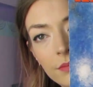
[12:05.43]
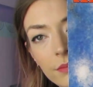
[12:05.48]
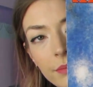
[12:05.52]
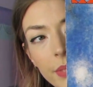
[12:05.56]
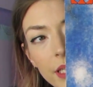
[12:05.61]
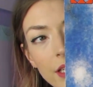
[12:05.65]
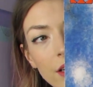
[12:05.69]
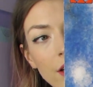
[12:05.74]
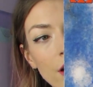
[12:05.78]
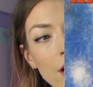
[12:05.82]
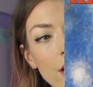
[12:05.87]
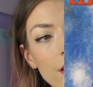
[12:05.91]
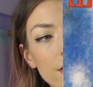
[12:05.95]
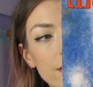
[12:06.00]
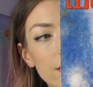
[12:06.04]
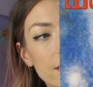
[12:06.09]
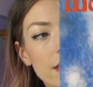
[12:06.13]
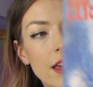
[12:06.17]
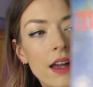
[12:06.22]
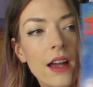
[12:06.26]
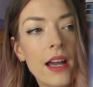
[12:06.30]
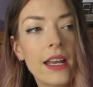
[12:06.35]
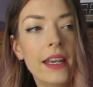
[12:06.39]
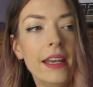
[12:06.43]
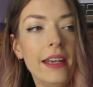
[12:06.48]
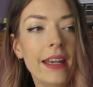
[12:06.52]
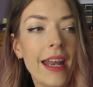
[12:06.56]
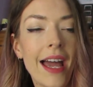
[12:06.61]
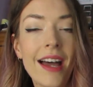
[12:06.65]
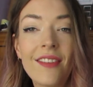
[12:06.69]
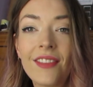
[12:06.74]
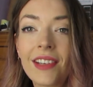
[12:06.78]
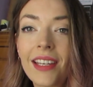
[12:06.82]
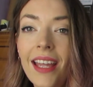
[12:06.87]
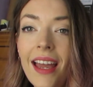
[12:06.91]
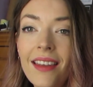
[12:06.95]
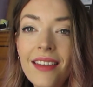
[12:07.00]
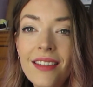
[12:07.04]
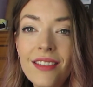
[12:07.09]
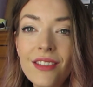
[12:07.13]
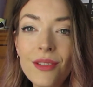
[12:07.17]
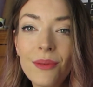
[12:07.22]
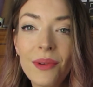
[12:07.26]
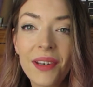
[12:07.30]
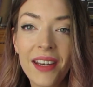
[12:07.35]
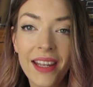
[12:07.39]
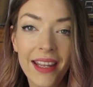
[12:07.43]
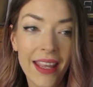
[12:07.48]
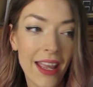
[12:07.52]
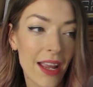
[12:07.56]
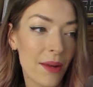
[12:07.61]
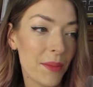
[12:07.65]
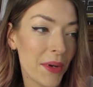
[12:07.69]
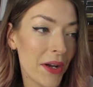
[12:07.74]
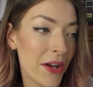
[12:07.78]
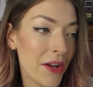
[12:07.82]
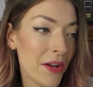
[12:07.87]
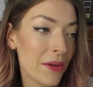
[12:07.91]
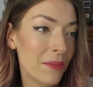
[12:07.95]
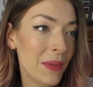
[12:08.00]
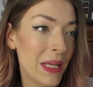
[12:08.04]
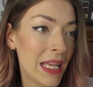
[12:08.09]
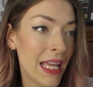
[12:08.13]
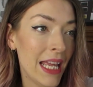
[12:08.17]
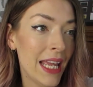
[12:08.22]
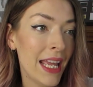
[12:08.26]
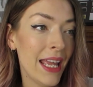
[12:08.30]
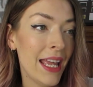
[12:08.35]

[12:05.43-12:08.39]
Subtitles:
because I didn't have a calendar when I came home,